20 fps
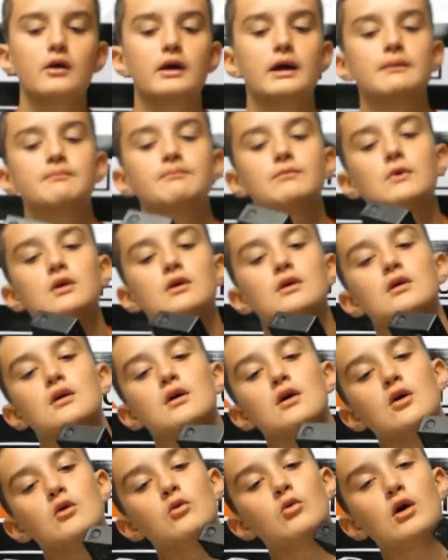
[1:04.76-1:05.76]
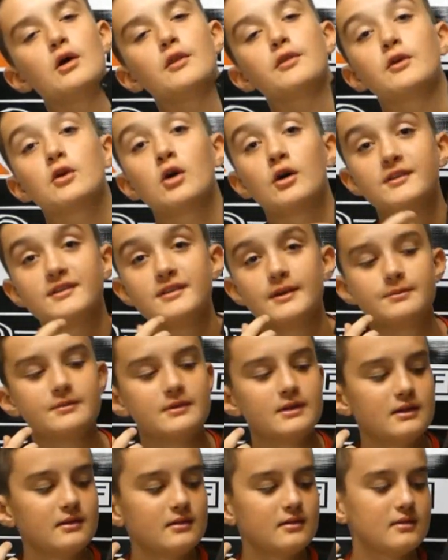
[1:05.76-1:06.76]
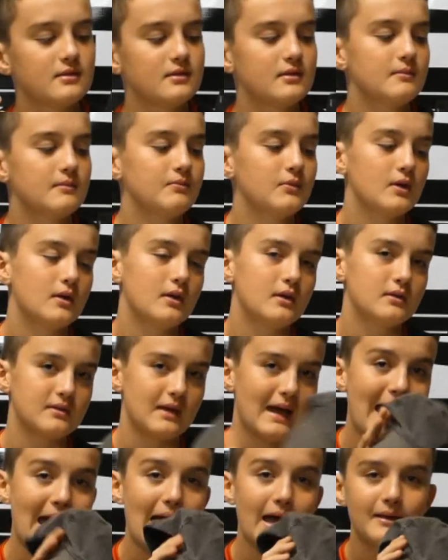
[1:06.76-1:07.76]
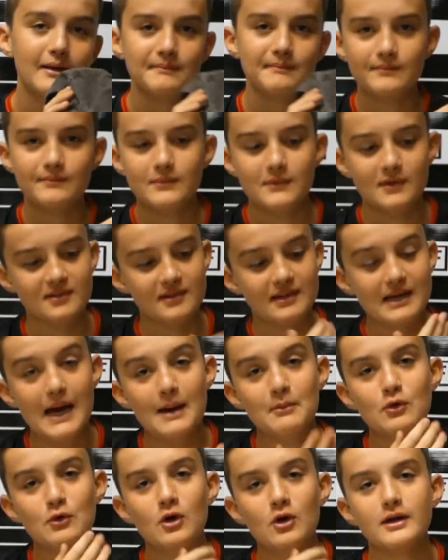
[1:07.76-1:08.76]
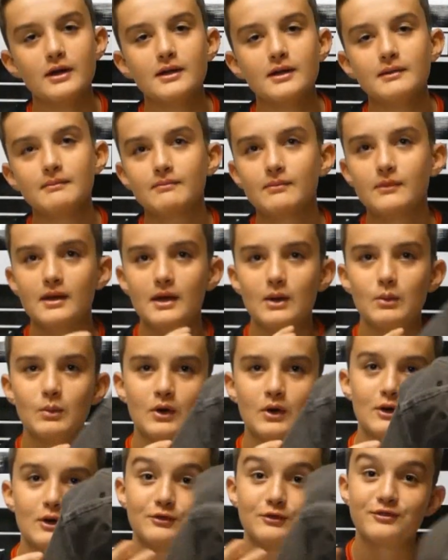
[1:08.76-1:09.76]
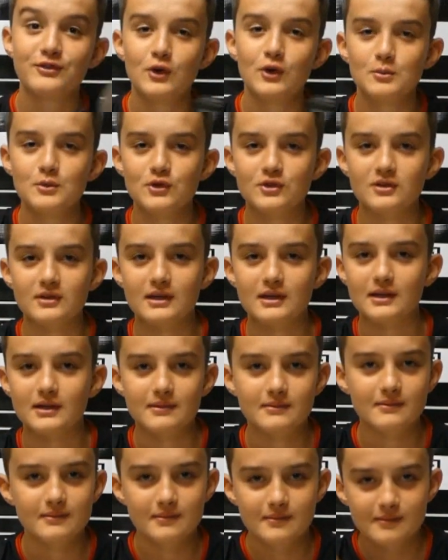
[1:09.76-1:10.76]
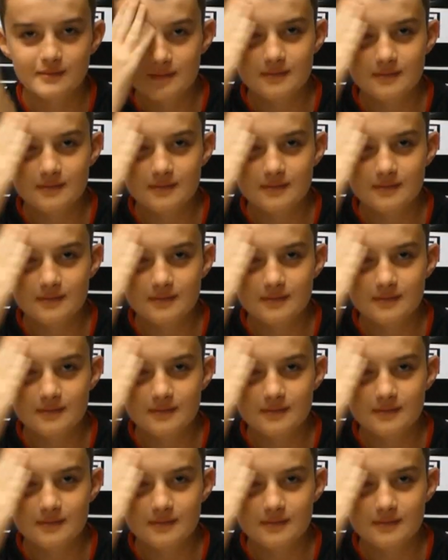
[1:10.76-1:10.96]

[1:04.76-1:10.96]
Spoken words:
Alright, what the concept is, it's a hat, there's a camera on it, and we're going to film using it.